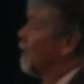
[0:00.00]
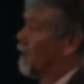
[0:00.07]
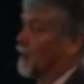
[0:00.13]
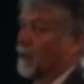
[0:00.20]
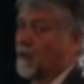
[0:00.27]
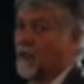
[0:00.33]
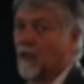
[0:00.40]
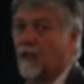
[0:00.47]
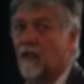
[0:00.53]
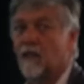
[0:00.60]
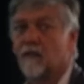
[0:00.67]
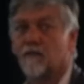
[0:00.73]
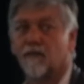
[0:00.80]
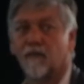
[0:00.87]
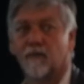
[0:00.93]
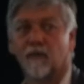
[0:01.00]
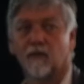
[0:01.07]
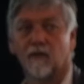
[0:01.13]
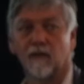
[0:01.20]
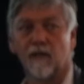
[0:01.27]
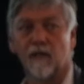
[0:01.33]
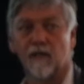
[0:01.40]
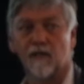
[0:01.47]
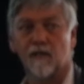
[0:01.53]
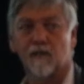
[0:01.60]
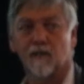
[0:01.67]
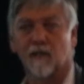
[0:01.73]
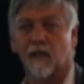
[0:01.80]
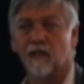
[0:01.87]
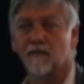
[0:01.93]
The key from all this,
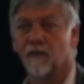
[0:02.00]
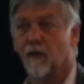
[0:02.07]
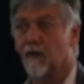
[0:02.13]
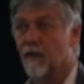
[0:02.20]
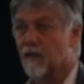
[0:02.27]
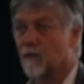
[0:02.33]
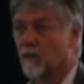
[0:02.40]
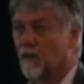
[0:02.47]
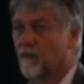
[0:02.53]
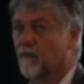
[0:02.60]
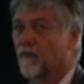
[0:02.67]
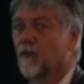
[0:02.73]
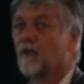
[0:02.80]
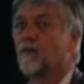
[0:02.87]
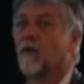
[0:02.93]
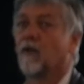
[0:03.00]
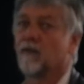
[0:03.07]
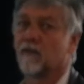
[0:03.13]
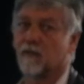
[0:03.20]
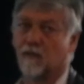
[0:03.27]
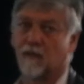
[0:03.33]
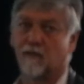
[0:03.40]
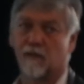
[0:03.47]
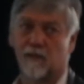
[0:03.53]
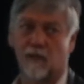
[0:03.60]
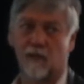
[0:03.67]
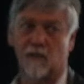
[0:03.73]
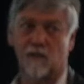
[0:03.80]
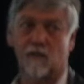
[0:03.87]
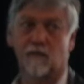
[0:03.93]
the key findings were that fruit pods are
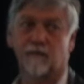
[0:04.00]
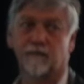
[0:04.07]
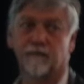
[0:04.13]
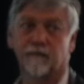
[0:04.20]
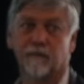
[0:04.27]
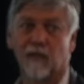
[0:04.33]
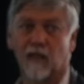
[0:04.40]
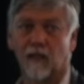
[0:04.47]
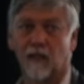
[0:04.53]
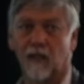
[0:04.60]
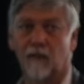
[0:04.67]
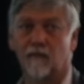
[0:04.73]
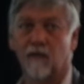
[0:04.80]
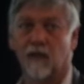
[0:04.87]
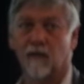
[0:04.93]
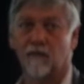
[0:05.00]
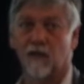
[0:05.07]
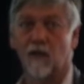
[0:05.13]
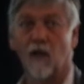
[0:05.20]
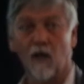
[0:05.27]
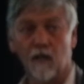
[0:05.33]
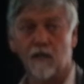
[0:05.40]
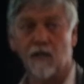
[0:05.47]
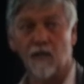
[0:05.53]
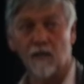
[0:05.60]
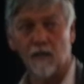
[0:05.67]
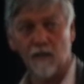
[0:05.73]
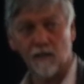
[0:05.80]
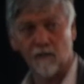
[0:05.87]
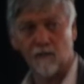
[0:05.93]
essential. Even after
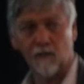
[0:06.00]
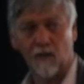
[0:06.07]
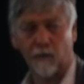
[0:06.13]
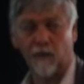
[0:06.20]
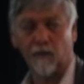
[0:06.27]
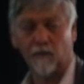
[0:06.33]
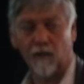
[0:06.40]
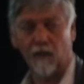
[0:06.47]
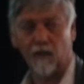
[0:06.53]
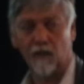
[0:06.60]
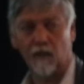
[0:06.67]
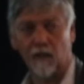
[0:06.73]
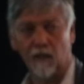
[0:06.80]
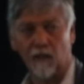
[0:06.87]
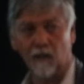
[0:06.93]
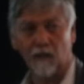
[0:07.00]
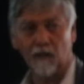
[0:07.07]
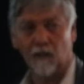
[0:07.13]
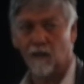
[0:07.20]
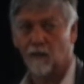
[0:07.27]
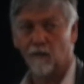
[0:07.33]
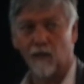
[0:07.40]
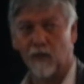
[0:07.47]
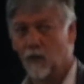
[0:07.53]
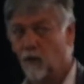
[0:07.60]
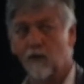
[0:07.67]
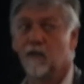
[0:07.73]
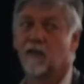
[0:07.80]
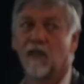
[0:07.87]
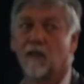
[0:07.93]
19 years of tripping around here, we
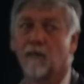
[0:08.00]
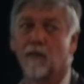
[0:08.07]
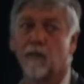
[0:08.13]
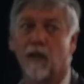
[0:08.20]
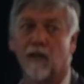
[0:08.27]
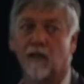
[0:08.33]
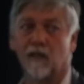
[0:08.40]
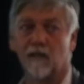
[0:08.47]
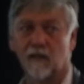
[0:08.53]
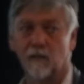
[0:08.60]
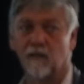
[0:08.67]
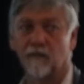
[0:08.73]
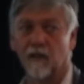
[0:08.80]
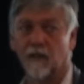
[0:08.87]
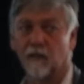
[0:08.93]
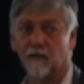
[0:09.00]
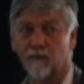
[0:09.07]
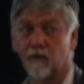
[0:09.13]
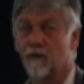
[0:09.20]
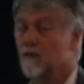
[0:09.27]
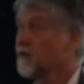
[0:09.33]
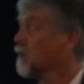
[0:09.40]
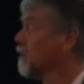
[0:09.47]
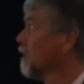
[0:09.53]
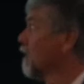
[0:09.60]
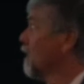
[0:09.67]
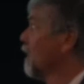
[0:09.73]
couldn't tell them apart until we found the fruits.